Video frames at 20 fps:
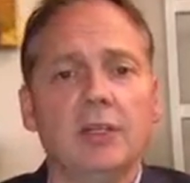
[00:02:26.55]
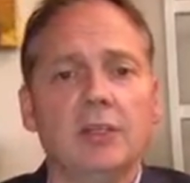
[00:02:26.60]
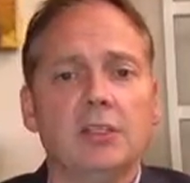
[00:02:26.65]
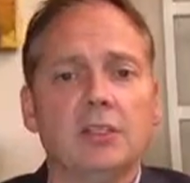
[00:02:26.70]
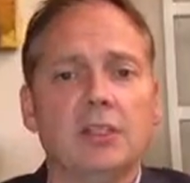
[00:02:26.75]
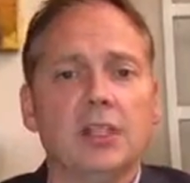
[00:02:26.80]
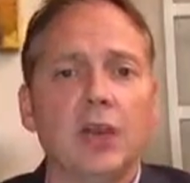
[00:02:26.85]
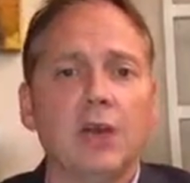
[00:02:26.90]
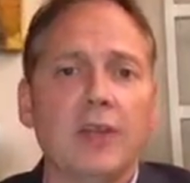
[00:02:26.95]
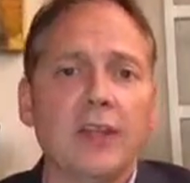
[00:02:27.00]

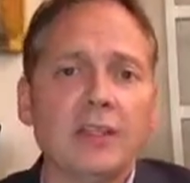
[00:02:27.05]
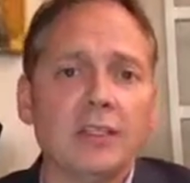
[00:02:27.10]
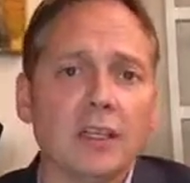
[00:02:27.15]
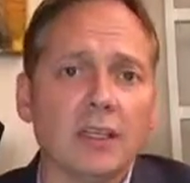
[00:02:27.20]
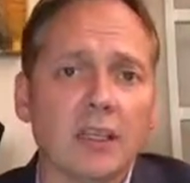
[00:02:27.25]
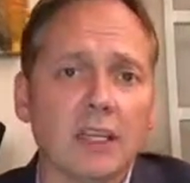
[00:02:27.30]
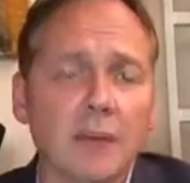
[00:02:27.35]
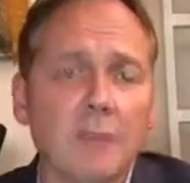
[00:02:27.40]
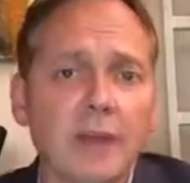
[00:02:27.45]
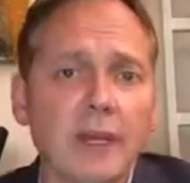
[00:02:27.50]
So that's a
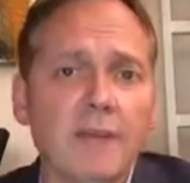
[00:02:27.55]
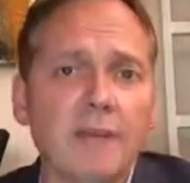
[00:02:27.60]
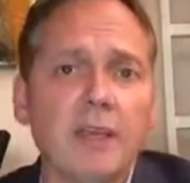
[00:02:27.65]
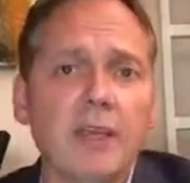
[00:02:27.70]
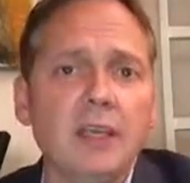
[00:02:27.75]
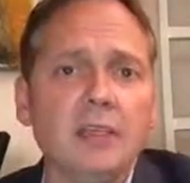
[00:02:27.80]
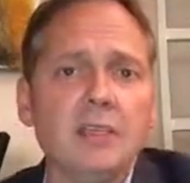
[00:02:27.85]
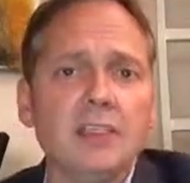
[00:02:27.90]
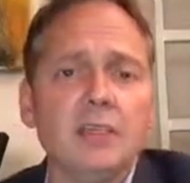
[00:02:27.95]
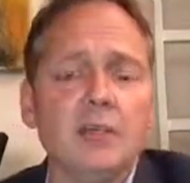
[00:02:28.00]
little bit of
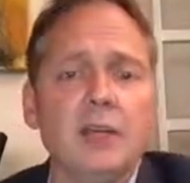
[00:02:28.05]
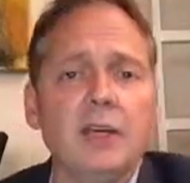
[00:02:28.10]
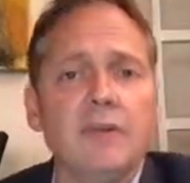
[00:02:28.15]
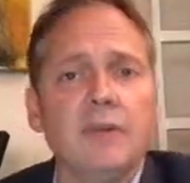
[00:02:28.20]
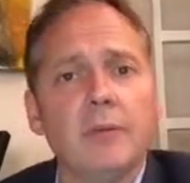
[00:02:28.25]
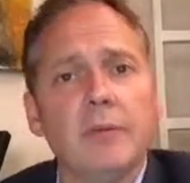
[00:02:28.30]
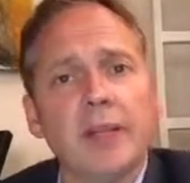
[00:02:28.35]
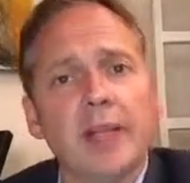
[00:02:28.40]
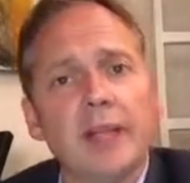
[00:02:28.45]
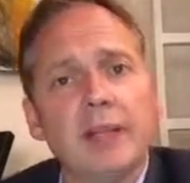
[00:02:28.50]
history
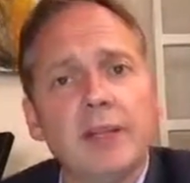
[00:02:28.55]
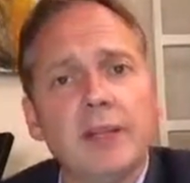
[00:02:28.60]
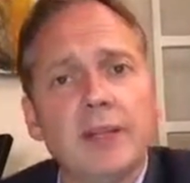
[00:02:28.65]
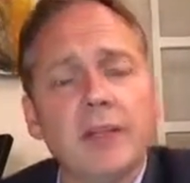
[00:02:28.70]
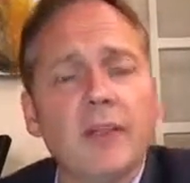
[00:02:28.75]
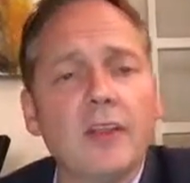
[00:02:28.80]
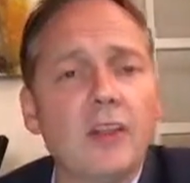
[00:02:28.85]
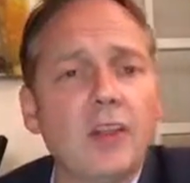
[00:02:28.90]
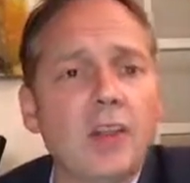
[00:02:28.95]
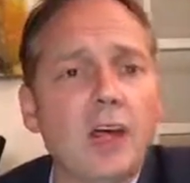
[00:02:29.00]
from England
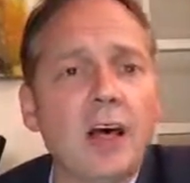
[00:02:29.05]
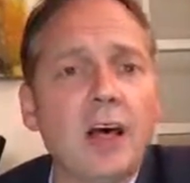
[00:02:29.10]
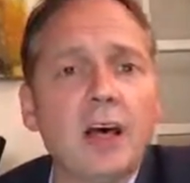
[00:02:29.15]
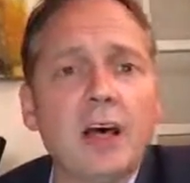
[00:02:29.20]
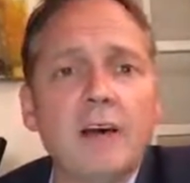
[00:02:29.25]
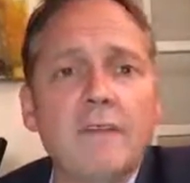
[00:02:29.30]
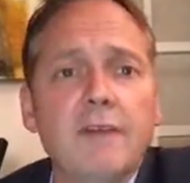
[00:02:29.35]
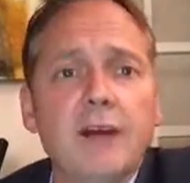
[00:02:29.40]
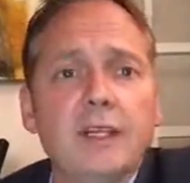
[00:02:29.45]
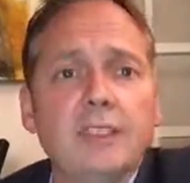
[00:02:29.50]
on the law of